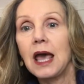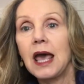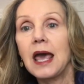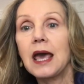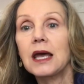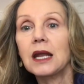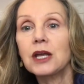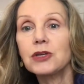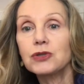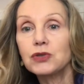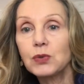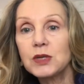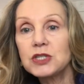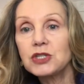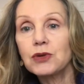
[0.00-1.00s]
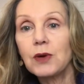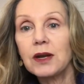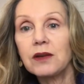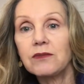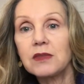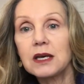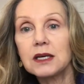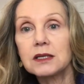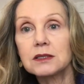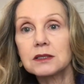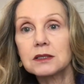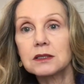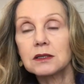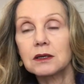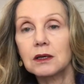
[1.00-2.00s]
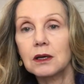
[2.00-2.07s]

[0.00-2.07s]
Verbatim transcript: And I used one strand of this